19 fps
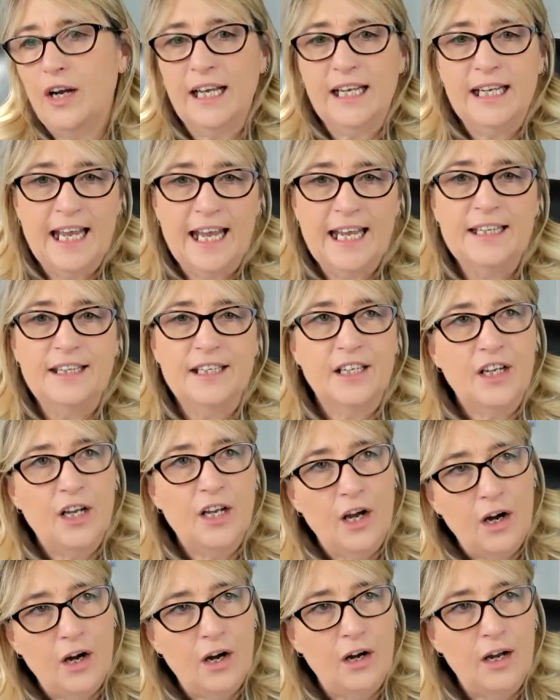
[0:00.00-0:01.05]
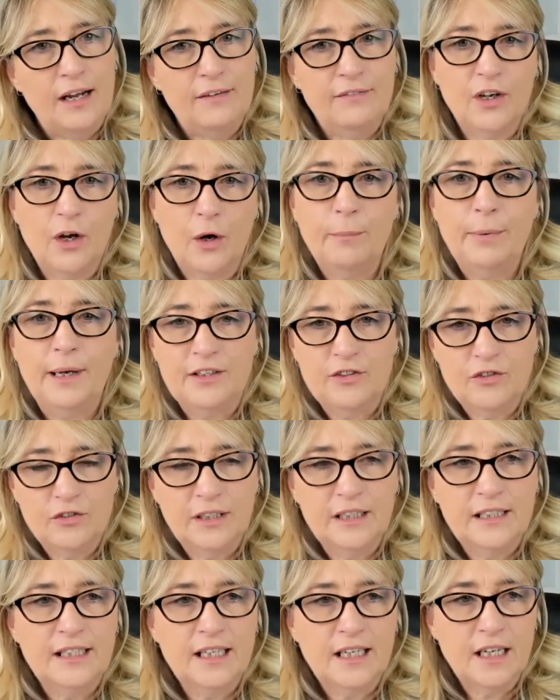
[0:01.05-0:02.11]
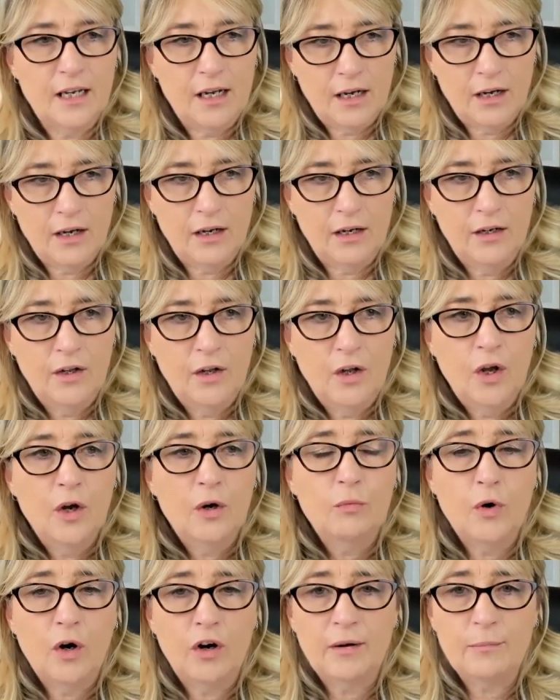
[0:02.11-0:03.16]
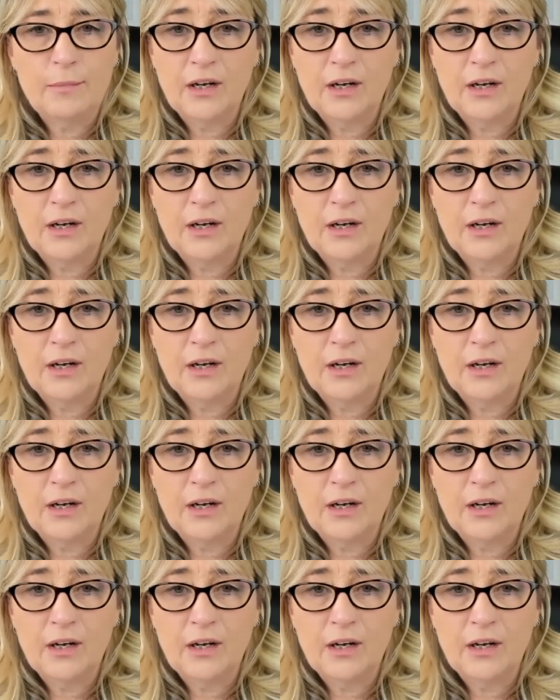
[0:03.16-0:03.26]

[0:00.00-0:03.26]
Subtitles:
I get in the car. Have I got petrol in the car? Where am